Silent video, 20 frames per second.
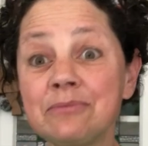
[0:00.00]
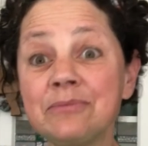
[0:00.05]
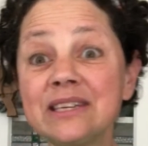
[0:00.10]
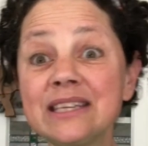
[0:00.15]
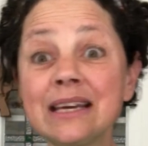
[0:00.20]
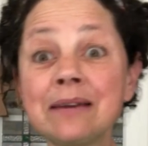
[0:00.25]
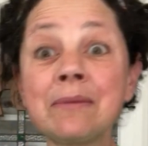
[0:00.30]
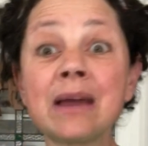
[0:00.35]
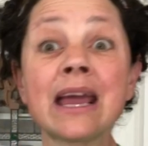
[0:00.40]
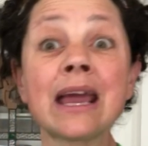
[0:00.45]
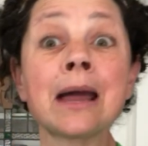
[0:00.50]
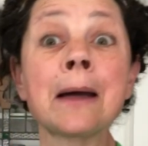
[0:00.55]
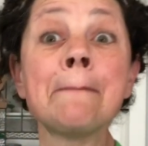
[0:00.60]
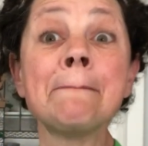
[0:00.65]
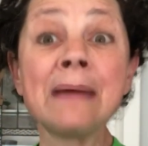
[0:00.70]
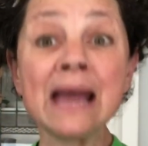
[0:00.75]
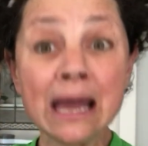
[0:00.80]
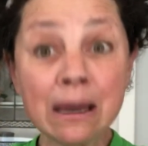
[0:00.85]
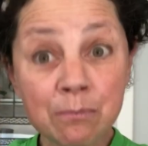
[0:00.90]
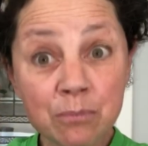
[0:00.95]
almost like making a
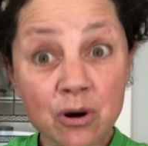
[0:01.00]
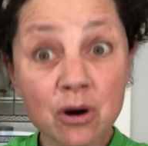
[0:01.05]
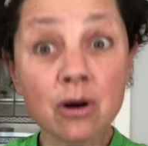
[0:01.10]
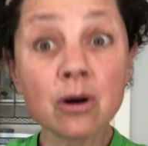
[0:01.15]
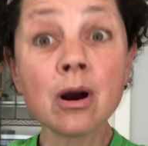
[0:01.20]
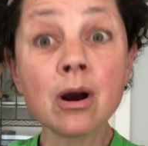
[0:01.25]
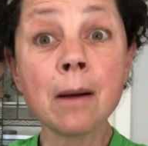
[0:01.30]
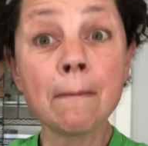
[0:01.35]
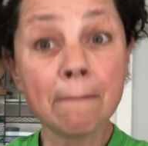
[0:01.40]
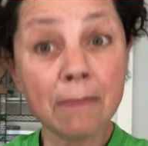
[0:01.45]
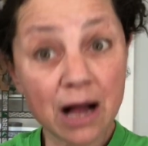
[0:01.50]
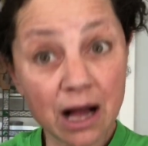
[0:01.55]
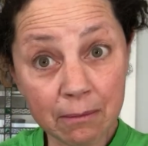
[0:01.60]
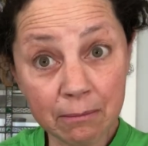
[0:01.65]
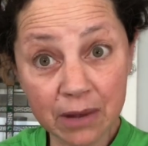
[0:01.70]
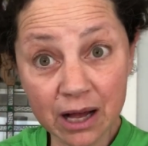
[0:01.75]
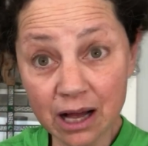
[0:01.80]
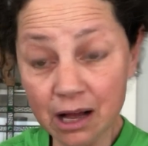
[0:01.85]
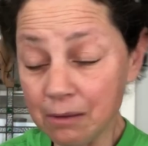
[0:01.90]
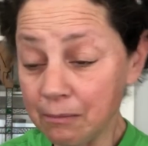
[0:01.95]
paper
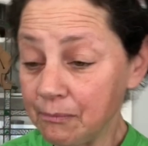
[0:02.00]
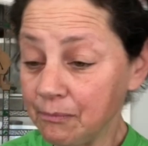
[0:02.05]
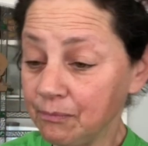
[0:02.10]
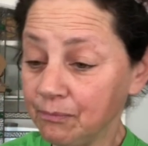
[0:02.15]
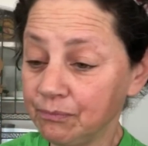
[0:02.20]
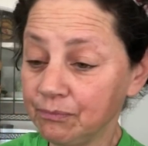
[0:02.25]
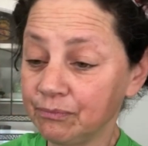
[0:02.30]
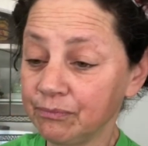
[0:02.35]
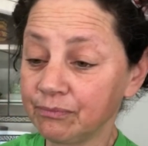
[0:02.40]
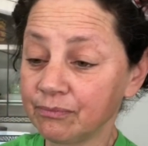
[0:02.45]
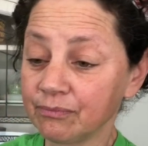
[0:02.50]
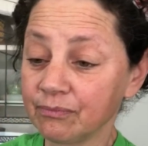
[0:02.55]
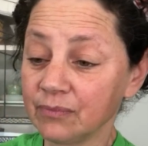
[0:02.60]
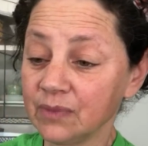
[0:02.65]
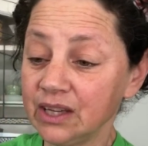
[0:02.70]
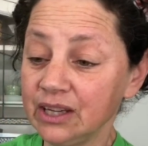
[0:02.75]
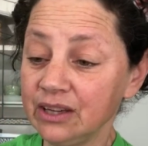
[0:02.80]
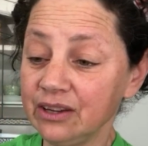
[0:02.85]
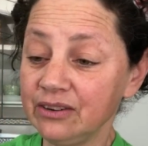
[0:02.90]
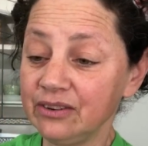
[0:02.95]
pom-pom.
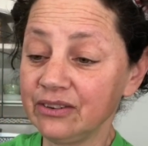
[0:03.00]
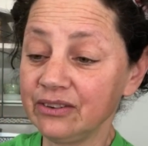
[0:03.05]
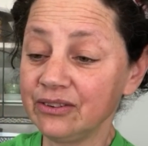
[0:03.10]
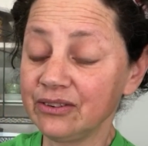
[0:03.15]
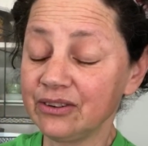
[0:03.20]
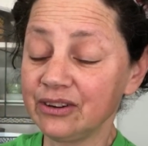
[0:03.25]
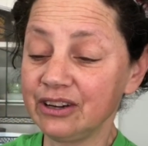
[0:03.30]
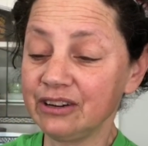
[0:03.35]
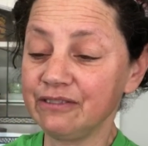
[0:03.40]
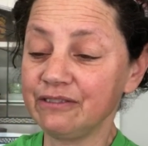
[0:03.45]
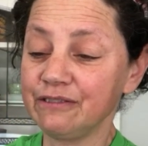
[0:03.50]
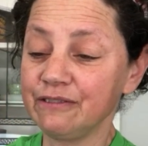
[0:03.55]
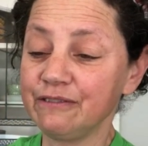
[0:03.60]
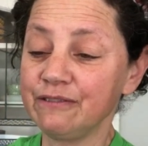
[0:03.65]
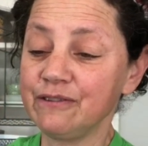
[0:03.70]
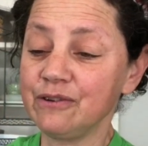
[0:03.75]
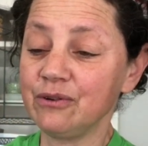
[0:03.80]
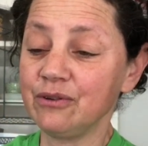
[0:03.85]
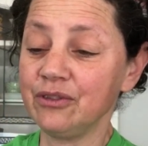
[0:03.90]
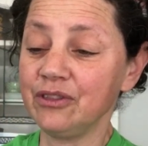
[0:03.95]
You just sort of
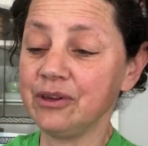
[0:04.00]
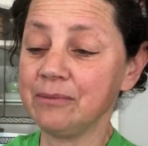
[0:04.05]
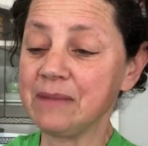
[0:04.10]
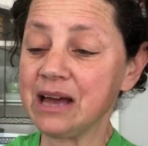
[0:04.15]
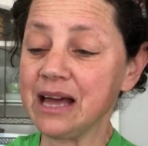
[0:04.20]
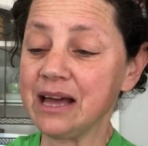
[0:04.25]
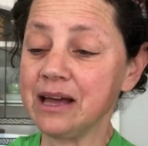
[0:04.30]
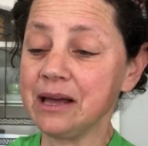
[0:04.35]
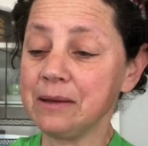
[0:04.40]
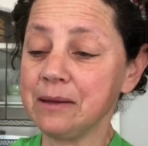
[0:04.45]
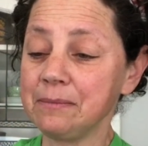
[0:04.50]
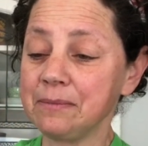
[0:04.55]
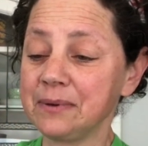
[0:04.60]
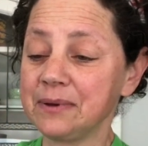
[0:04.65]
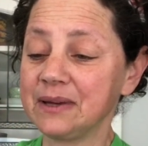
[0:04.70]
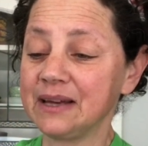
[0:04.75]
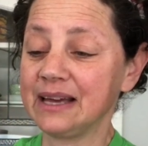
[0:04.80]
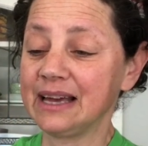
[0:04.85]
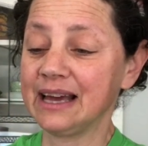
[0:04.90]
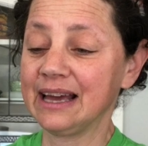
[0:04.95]
fold them up.
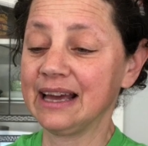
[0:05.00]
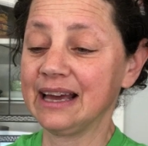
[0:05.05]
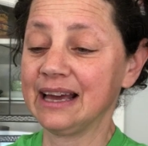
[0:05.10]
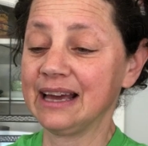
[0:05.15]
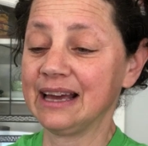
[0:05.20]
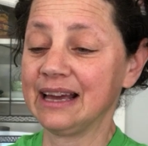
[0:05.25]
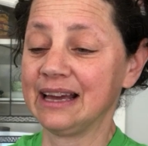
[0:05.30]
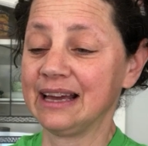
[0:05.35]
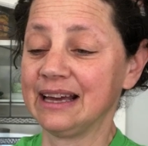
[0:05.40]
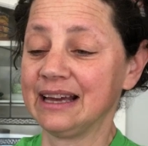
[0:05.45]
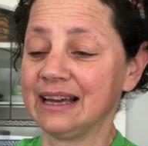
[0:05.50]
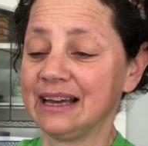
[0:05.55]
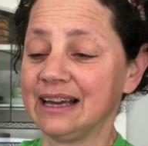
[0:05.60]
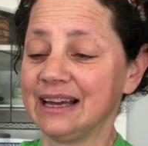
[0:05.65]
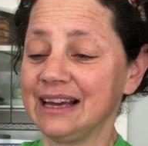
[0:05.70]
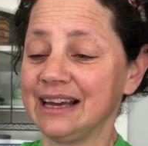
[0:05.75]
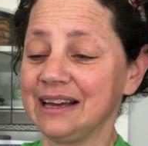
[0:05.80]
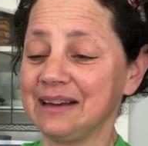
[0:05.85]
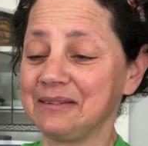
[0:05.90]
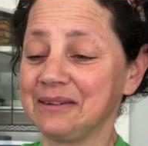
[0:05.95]

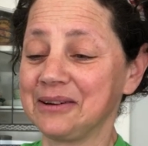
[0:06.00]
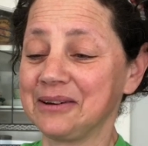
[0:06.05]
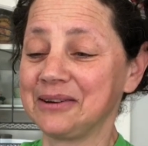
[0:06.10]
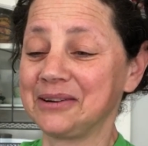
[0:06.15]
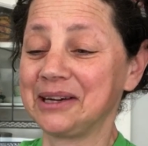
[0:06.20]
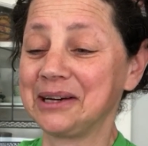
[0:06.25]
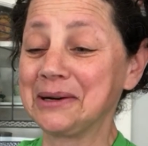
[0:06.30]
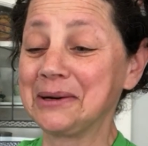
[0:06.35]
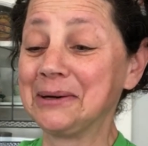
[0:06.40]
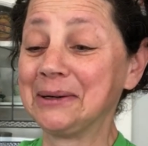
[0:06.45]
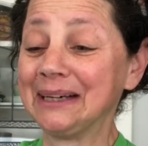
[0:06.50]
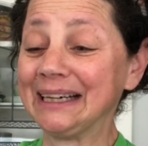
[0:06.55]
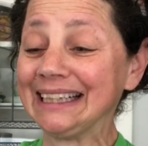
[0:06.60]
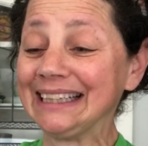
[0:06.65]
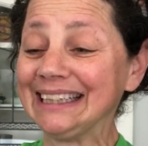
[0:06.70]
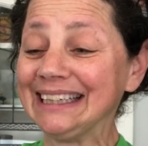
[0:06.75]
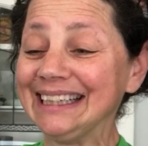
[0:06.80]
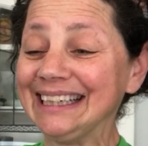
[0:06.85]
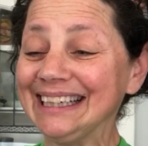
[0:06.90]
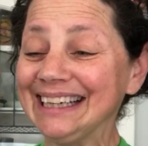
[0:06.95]
I'm going
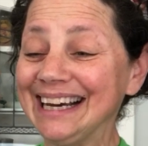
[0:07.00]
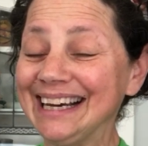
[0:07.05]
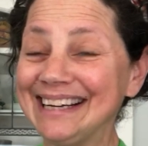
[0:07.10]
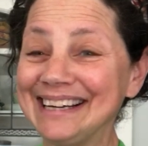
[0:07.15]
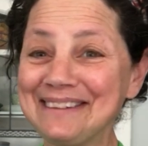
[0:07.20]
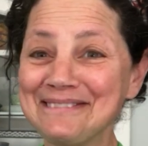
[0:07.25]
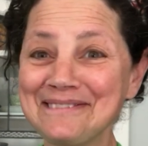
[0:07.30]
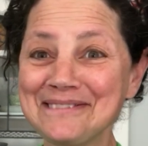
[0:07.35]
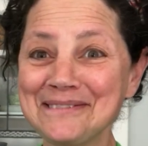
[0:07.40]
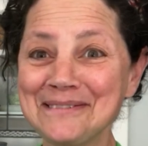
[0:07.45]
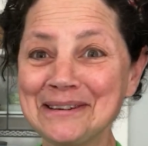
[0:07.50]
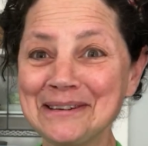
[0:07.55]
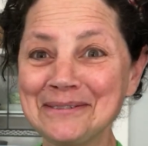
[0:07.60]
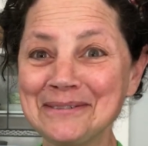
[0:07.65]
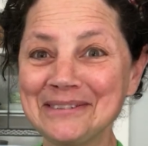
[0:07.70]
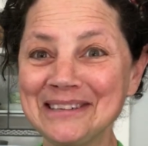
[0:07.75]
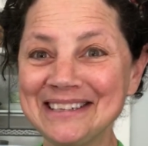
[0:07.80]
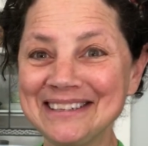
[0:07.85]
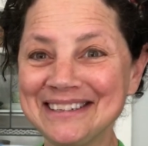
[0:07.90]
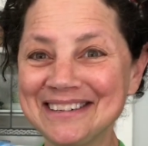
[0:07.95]
quickly. I never want
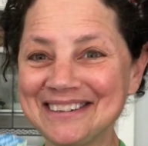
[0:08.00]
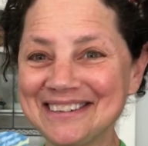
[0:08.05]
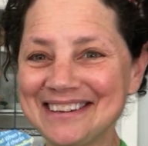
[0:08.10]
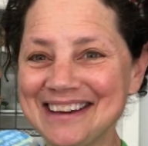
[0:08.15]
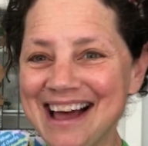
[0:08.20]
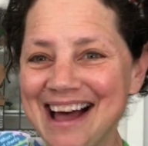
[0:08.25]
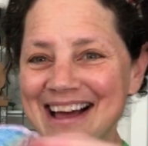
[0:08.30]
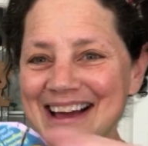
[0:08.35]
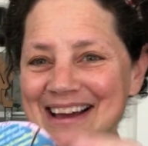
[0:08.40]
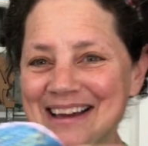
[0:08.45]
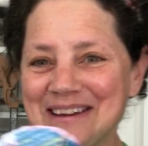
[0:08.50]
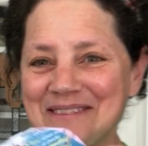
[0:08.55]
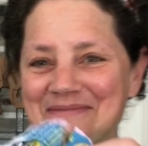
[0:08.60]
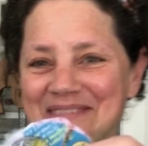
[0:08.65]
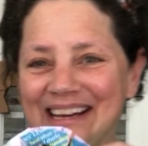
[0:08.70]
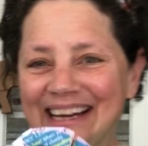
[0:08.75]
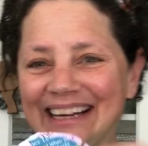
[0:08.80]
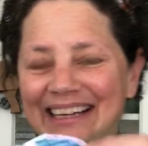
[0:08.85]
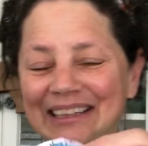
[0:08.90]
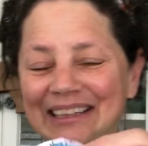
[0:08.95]
to waste your time.